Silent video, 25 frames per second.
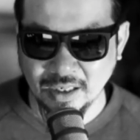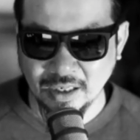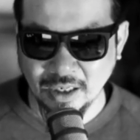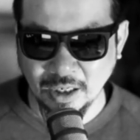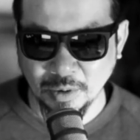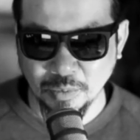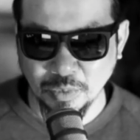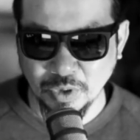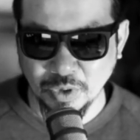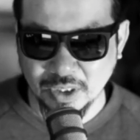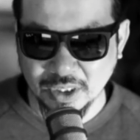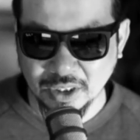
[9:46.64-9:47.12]

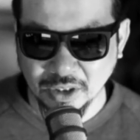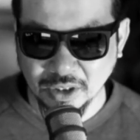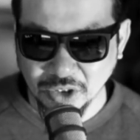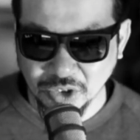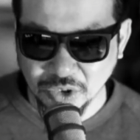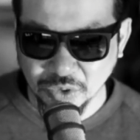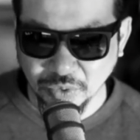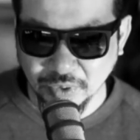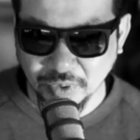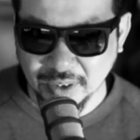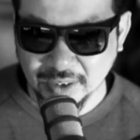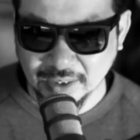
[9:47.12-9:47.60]
I'm really
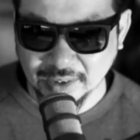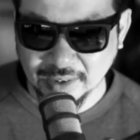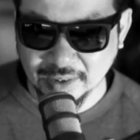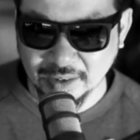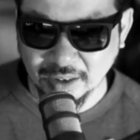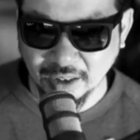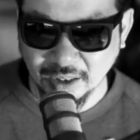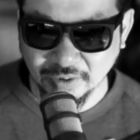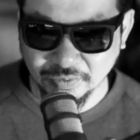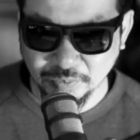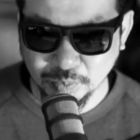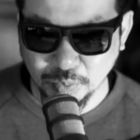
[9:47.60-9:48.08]
enjoying it.
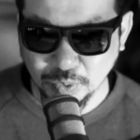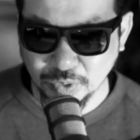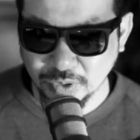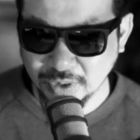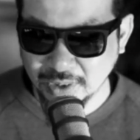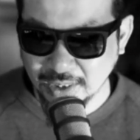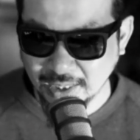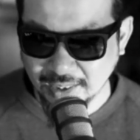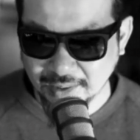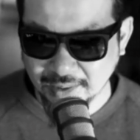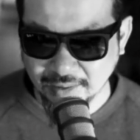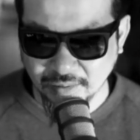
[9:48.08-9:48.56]
I've put
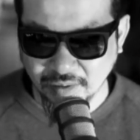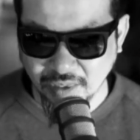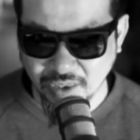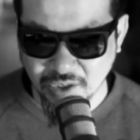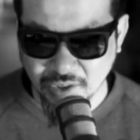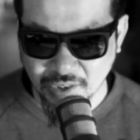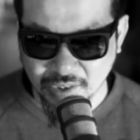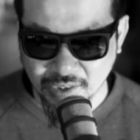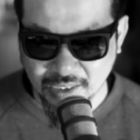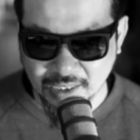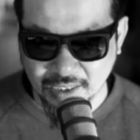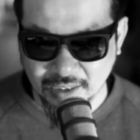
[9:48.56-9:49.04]
like
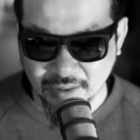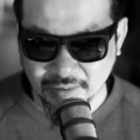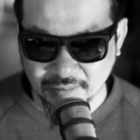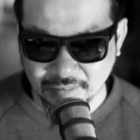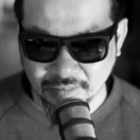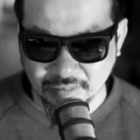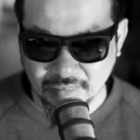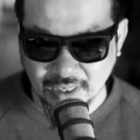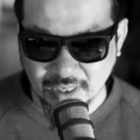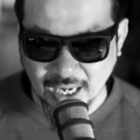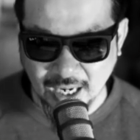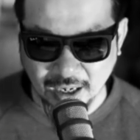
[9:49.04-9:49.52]

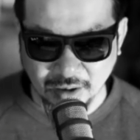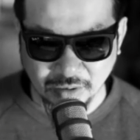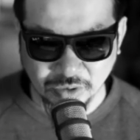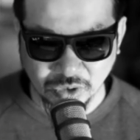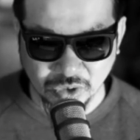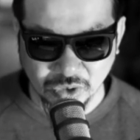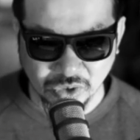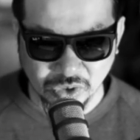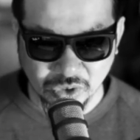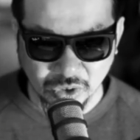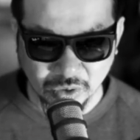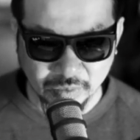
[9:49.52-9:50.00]
13 hours
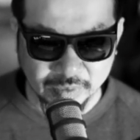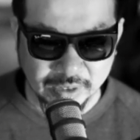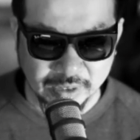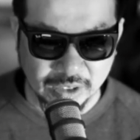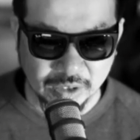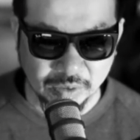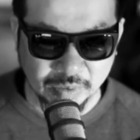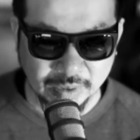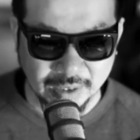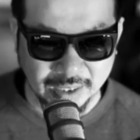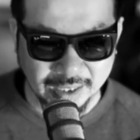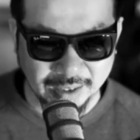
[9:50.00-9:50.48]
or so
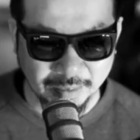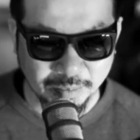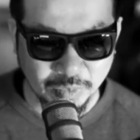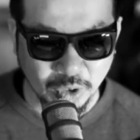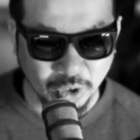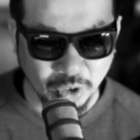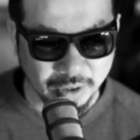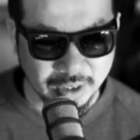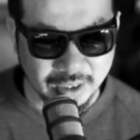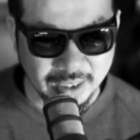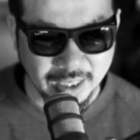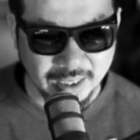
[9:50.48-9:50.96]
into it, and I'm
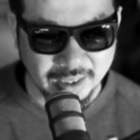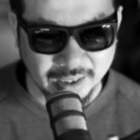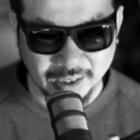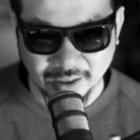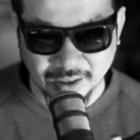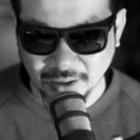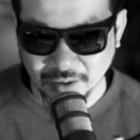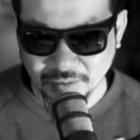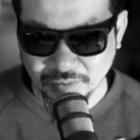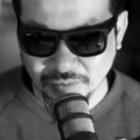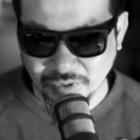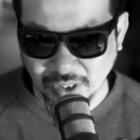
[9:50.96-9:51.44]
not in any
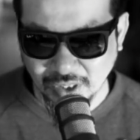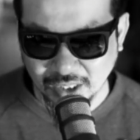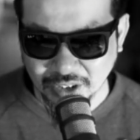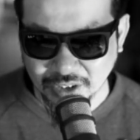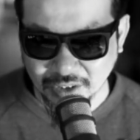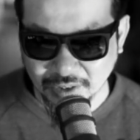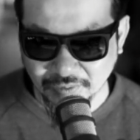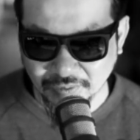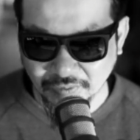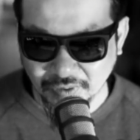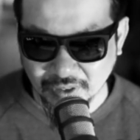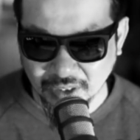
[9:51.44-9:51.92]
kind of rush
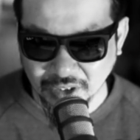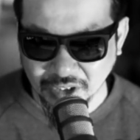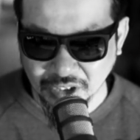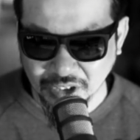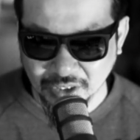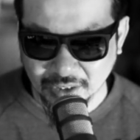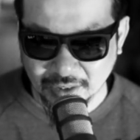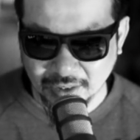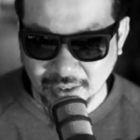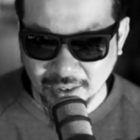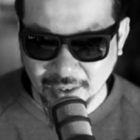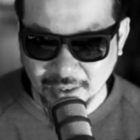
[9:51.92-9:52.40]
to finish it.